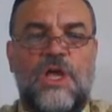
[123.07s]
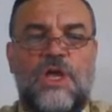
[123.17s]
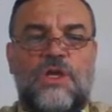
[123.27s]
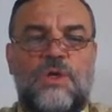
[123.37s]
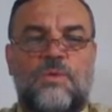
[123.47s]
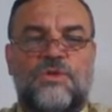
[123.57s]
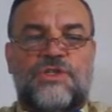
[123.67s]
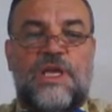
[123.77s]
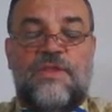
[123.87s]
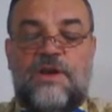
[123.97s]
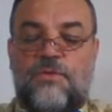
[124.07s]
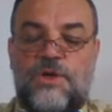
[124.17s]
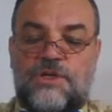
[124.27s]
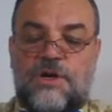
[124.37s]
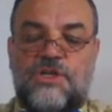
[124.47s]
you will see that if we
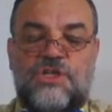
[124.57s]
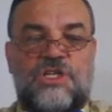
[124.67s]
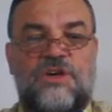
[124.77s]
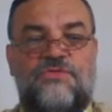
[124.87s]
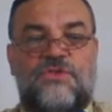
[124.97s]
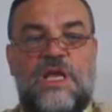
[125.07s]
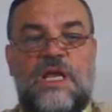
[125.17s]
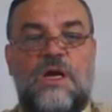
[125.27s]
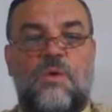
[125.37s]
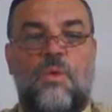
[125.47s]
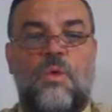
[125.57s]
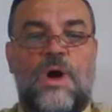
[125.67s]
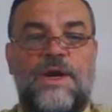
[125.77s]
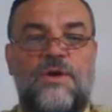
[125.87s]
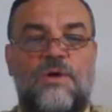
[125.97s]
start shifting
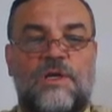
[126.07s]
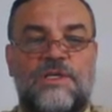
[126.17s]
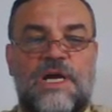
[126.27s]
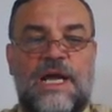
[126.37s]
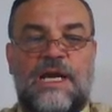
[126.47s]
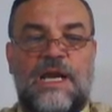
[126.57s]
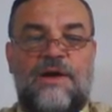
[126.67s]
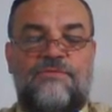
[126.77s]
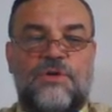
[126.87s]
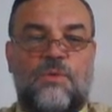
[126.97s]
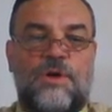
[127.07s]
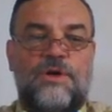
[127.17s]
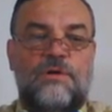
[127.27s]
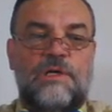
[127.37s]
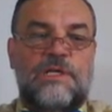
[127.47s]
one nucleotide left or one
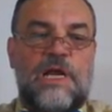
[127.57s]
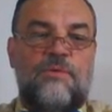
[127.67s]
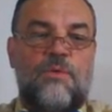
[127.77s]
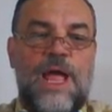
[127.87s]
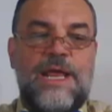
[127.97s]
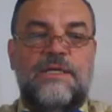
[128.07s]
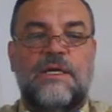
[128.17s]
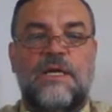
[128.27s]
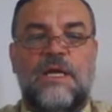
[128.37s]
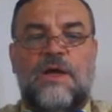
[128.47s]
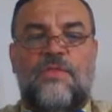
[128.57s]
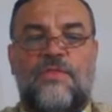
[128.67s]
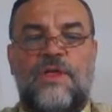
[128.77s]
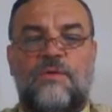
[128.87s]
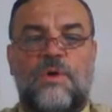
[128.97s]
nucleotide right,
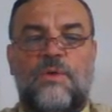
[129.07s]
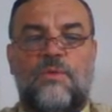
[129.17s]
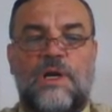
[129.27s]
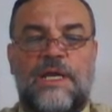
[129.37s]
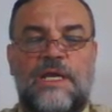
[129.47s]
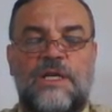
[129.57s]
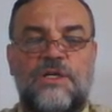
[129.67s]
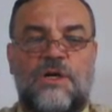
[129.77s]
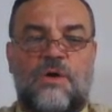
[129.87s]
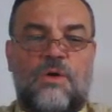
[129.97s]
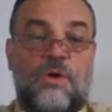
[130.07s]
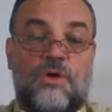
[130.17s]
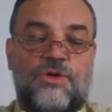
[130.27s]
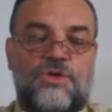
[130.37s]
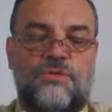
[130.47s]
then we really
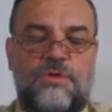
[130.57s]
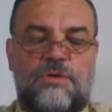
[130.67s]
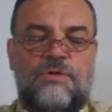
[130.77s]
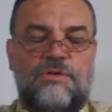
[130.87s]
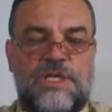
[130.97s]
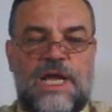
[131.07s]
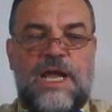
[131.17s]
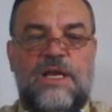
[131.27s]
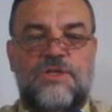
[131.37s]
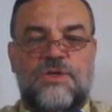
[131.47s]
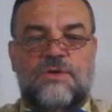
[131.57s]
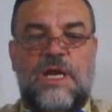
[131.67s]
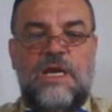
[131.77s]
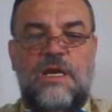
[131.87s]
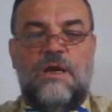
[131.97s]
are two nucleotides or
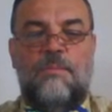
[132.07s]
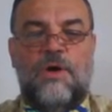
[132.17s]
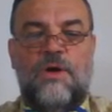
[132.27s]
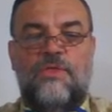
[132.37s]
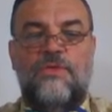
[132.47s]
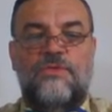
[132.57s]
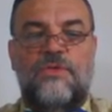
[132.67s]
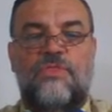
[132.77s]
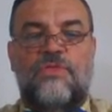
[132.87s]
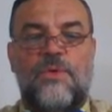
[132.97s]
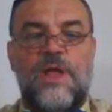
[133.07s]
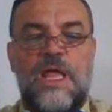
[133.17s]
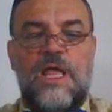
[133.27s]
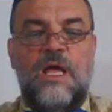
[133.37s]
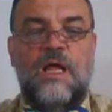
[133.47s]
any number other than
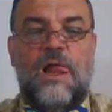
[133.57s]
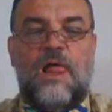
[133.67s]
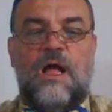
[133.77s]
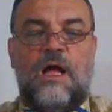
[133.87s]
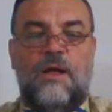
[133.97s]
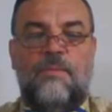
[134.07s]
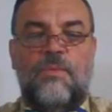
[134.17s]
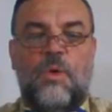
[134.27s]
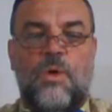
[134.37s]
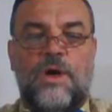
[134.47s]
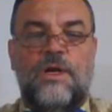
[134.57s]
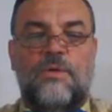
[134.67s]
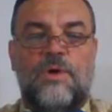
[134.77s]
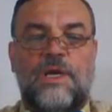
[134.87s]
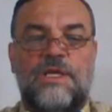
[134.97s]
three, we're going
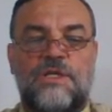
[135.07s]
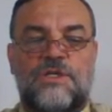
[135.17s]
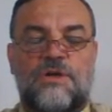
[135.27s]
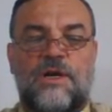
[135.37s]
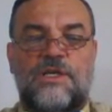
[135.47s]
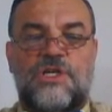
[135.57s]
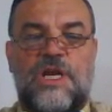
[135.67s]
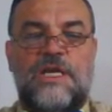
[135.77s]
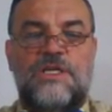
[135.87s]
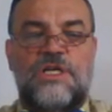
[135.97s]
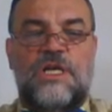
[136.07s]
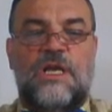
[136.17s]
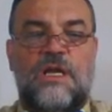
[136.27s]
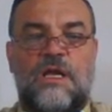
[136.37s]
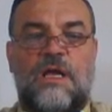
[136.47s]
to really start
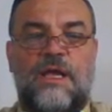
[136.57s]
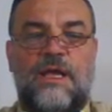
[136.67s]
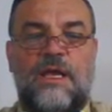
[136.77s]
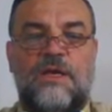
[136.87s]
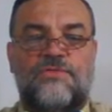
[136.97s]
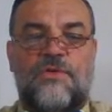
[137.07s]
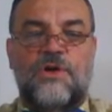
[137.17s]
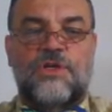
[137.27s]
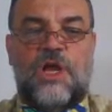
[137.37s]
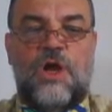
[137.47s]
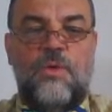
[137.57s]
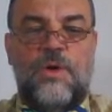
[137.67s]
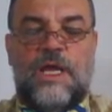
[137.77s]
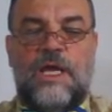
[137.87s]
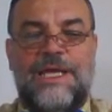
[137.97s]
changing as far as
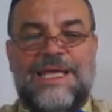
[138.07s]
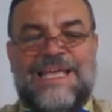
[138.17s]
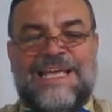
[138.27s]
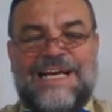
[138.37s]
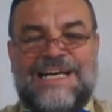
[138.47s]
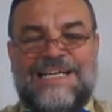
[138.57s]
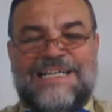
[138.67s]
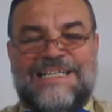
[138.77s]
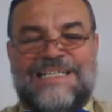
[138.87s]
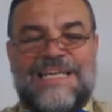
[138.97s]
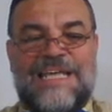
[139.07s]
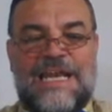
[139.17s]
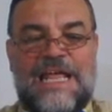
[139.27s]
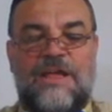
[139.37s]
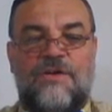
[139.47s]
coding
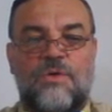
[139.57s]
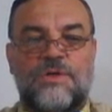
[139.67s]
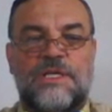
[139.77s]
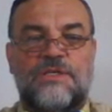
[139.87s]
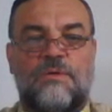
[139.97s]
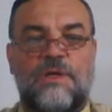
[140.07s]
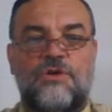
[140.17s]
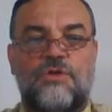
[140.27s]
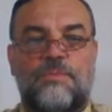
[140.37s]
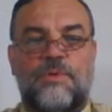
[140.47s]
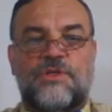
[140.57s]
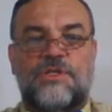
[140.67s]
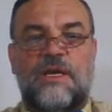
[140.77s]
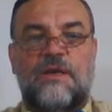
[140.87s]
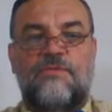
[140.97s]
DNA. Of course, that's only
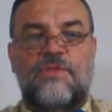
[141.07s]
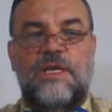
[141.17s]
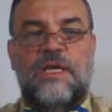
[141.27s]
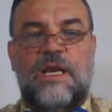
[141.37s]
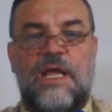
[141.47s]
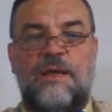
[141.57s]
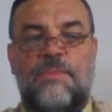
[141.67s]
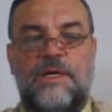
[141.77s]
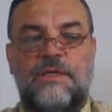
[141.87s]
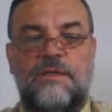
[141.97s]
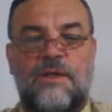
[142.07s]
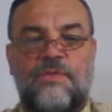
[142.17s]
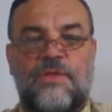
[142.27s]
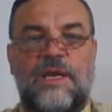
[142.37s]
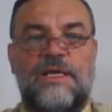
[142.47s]
2% of the DNA, but
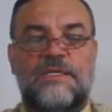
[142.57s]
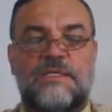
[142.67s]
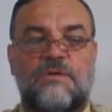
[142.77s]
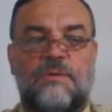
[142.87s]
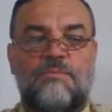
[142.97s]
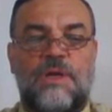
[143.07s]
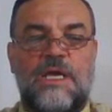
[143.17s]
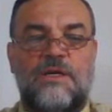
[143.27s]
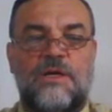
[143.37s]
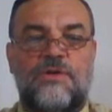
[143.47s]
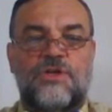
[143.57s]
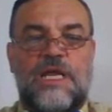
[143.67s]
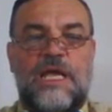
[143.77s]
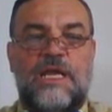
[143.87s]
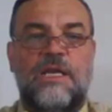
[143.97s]
nonetheless, you can begin to
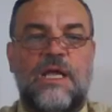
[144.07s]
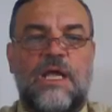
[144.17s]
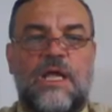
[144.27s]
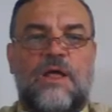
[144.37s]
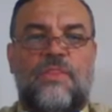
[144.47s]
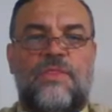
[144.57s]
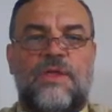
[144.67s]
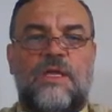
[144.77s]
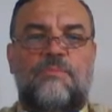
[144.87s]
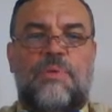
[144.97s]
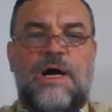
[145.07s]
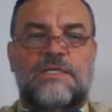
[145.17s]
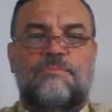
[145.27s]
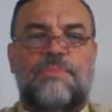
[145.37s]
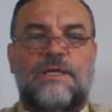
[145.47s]
understand the
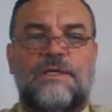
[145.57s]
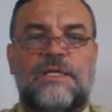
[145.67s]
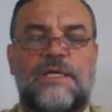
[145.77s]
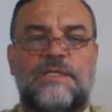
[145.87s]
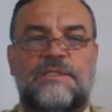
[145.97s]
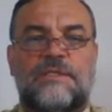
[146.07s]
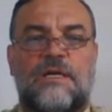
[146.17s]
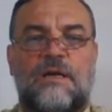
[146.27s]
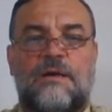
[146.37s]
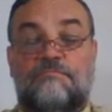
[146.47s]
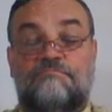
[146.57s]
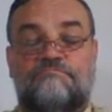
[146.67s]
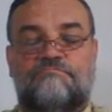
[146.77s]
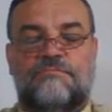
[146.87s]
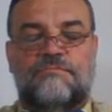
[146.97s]
possibilities,
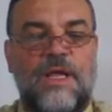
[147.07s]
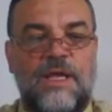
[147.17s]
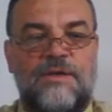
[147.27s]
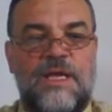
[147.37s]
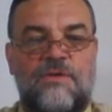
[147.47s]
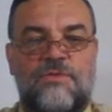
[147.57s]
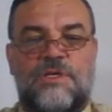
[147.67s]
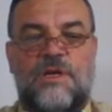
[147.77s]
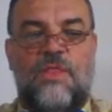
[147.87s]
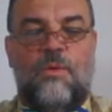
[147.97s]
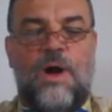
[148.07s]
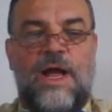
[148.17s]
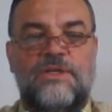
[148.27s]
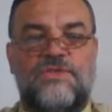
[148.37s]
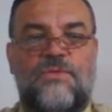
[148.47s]
dangerous and
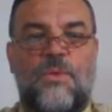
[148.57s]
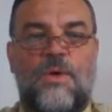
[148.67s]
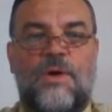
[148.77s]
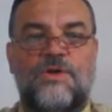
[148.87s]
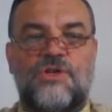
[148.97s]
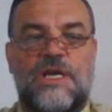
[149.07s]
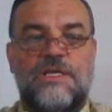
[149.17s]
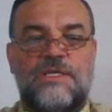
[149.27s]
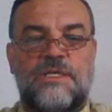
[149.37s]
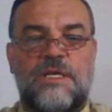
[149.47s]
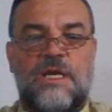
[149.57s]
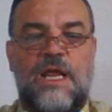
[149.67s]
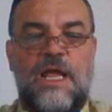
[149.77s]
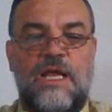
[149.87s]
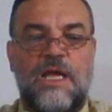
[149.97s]
otherwise, for changes in
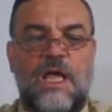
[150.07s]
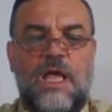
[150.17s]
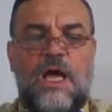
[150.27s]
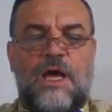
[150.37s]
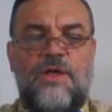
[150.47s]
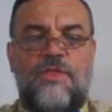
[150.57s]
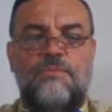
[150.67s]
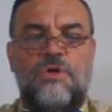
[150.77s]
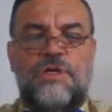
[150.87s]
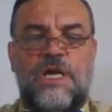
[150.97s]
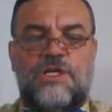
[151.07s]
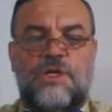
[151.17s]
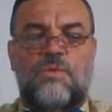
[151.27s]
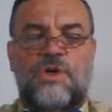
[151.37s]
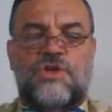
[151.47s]
DNA. Another
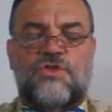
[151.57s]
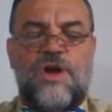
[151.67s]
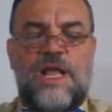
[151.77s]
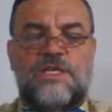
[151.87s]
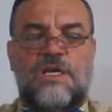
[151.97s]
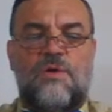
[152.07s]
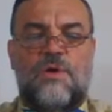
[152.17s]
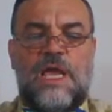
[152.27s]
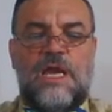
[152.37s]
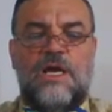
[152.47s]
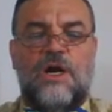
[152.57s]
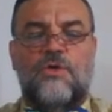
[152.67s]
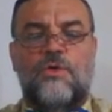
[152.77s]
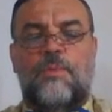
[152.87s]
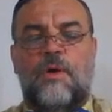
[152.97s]
mutation would translocate a
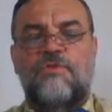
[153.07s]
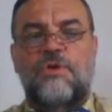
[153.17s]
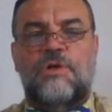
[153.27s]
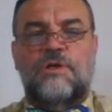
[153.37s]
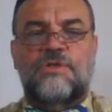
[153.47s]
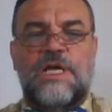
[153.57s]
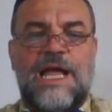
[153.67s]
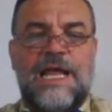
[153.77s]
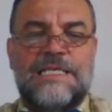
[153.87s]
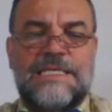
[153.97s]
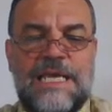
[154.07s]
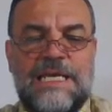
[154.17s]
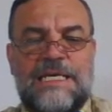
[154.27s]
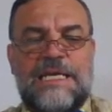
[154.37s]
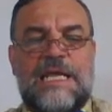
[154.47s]
group of nucleotides
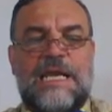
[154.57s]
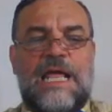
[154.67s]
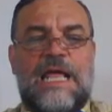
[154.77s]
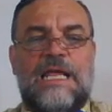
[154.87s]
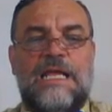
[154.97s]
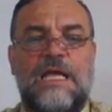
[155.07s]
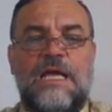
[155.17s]
in DNA.